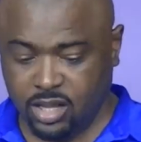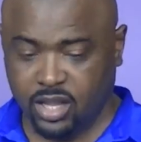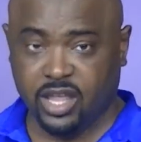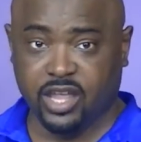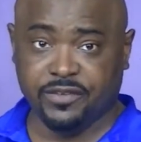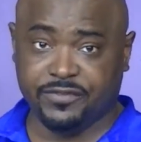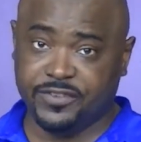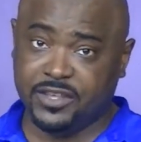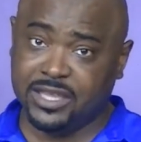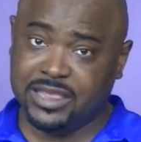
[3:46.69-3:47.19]

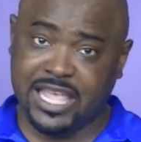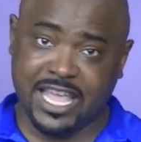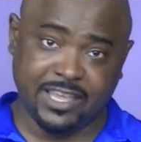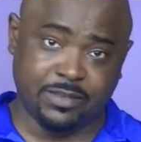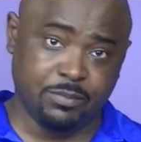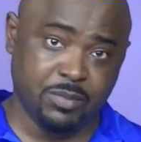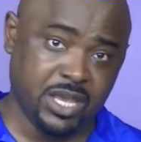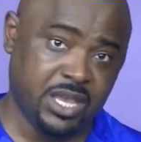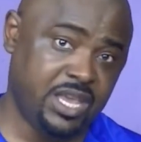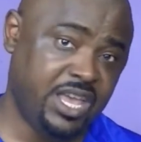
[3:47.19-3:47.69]
If you're like
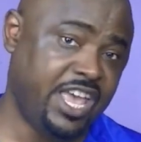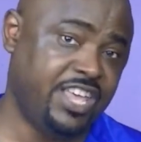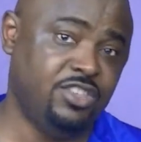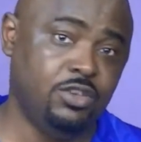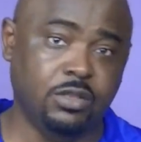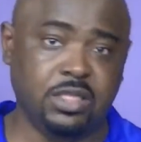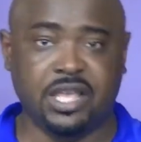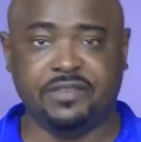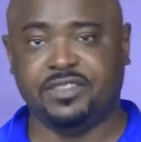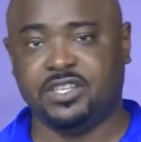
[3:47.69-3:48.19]
me and
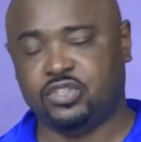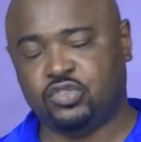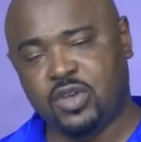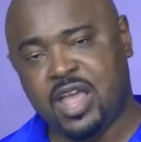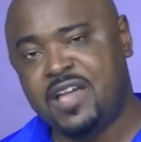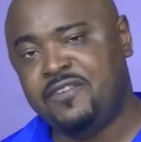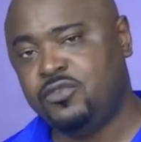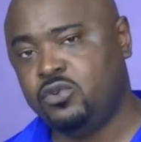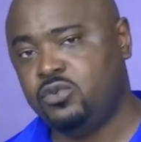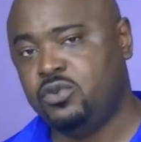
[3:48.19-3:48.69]
you love to
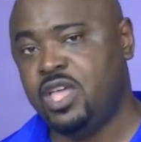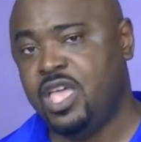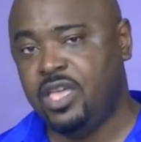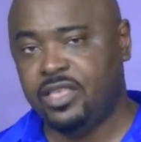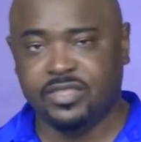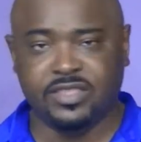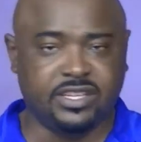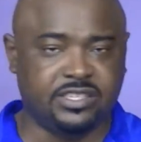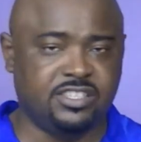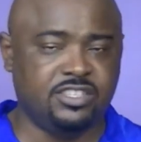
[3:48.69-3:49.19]
travel,
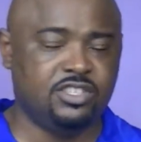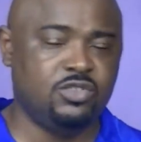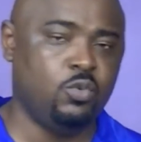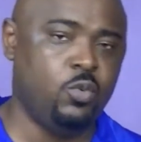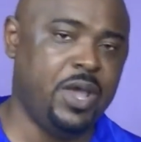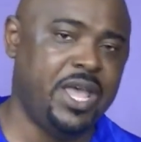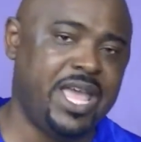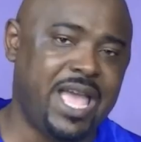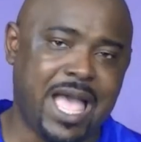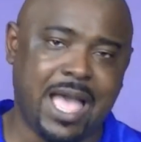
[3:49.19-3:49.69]
this is the
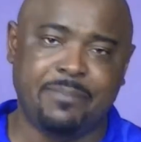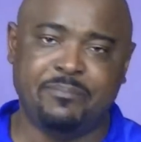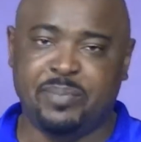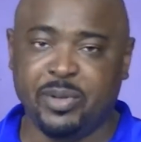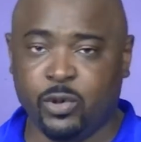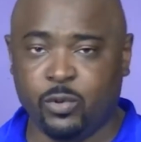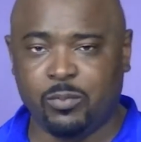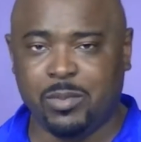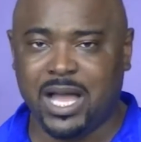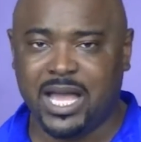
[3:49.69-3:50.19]
way I
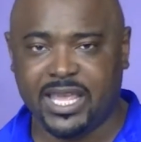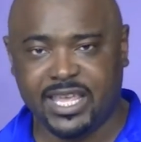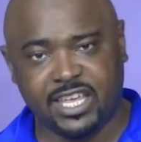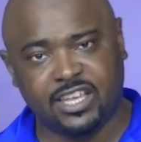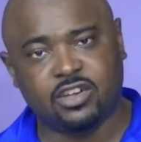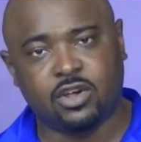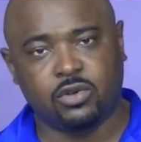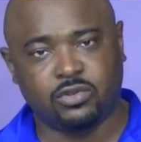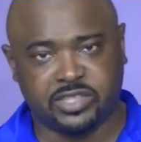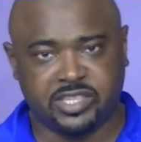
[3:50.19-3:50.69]
built my
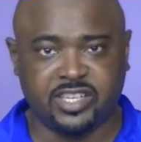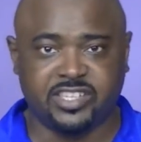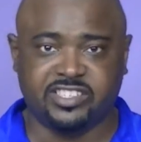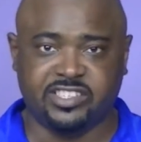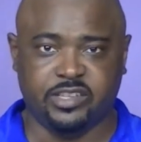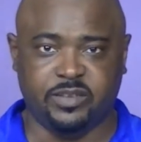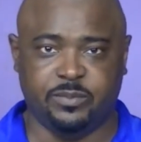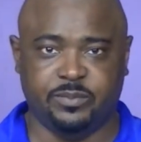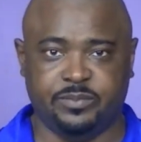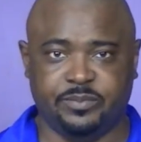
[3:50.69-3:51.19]

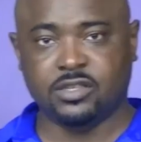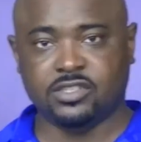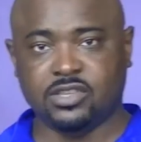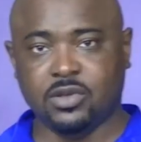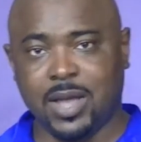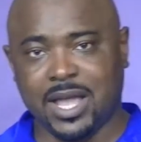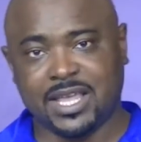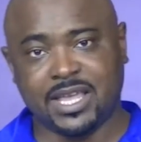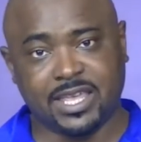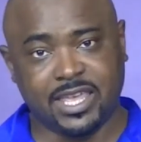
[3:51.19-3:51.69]
ecosystem. So
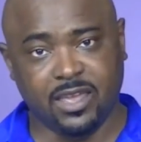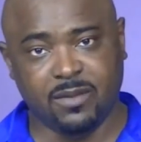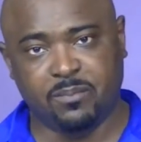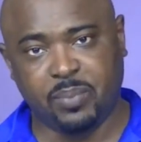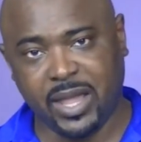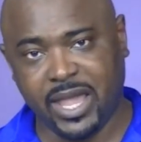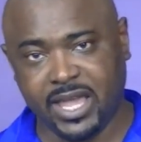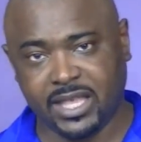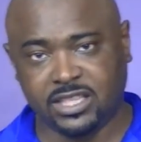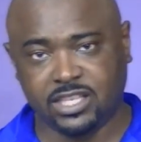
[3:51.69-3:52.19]
I could get
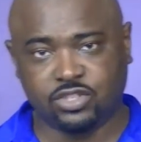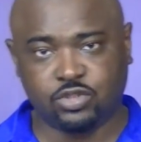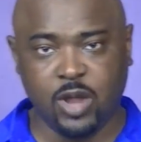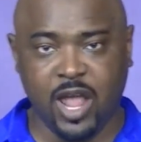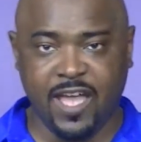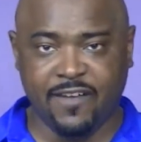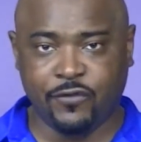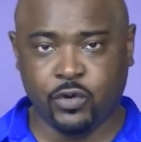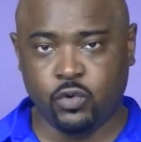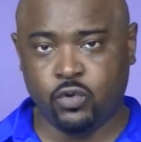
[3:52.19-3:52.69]
paid to
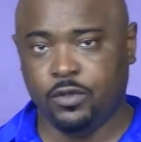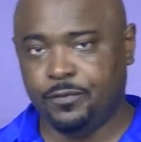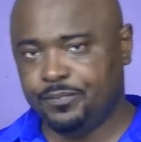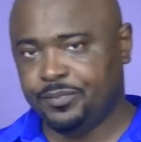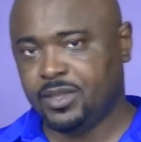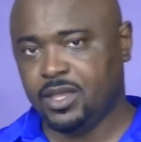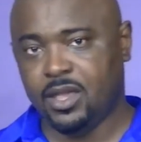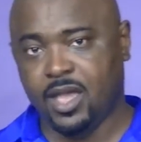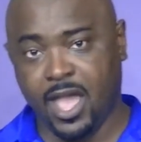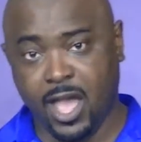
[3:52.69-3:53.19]
travel,
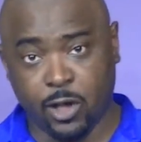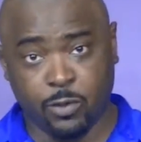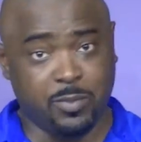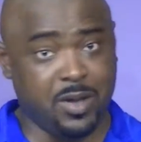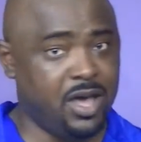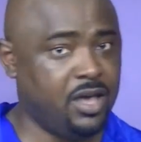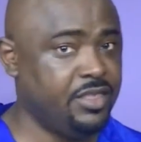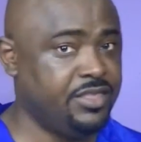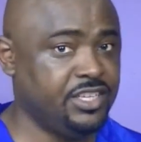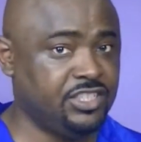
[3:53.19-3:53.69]
help
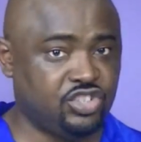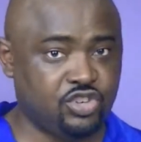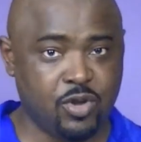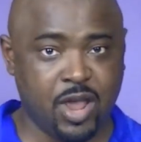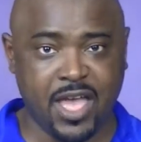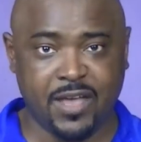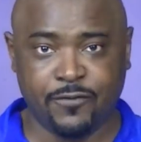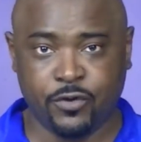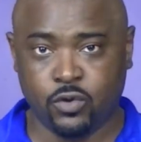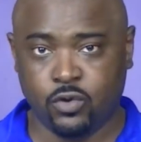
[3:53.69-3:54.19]
others
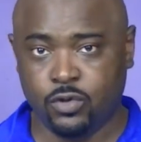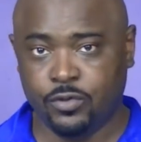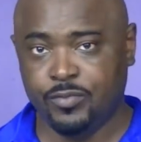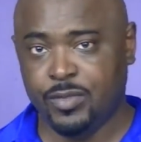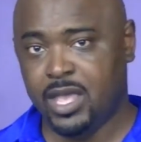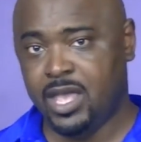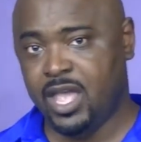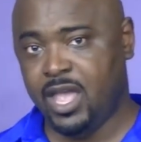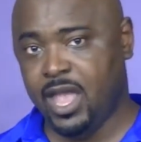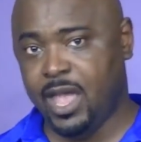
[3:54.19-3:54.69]
travel,
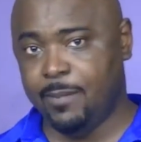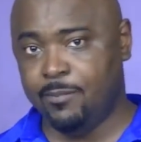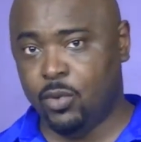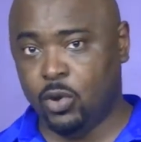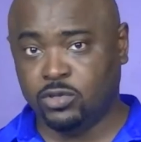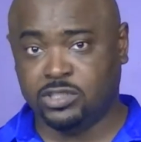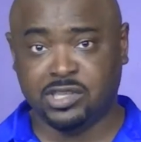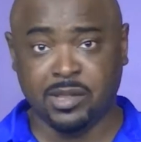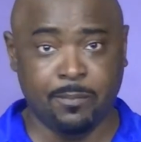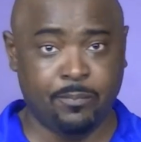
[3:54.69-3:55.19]
and
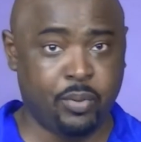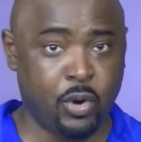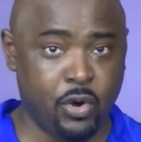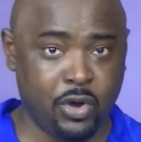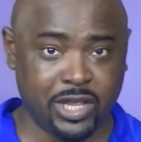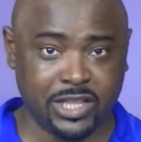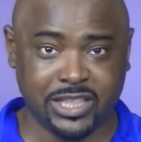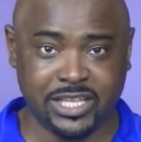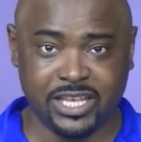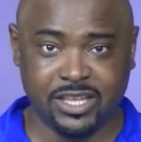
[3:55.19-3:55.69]
most
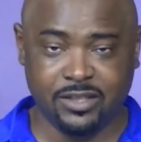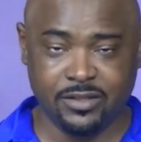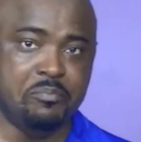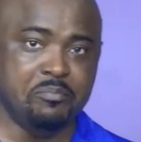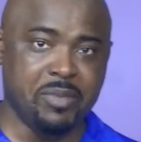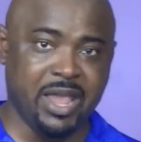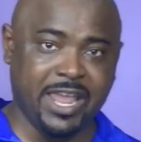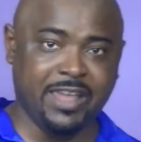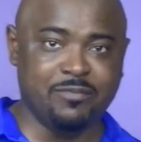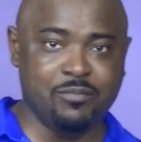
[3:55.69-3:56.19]
importantly,
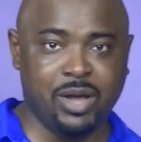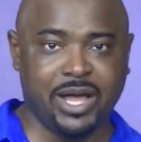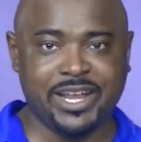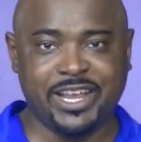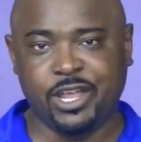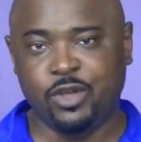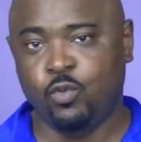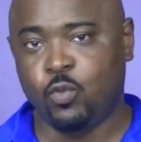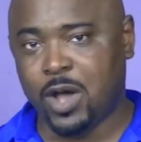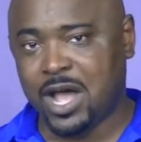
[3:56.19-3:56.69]
make
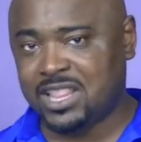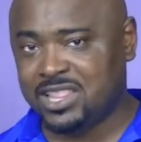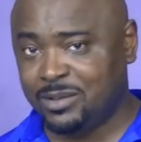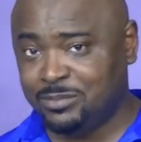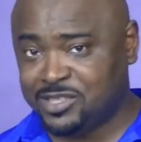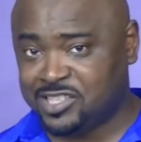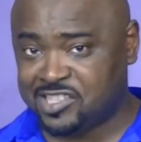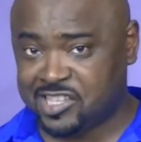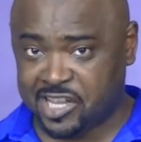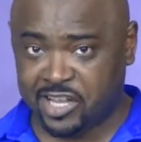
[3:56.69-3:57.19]
money while I'm
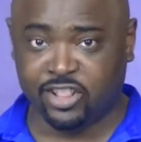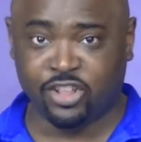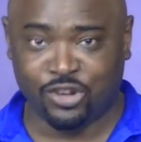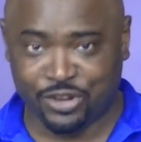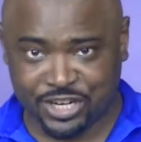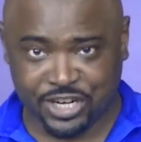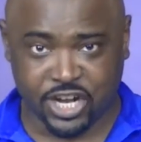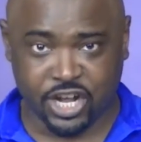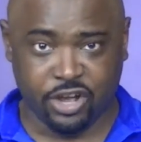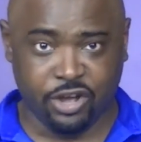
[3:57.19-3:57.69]
still on
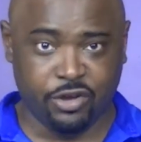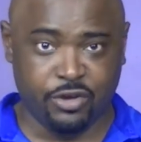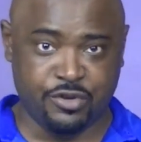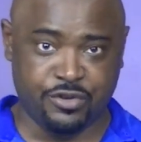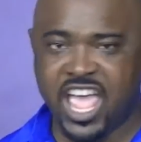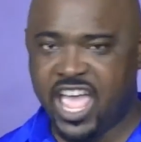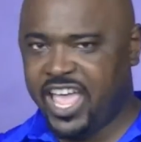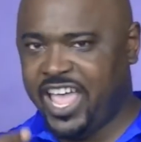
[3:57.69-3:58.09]
the go.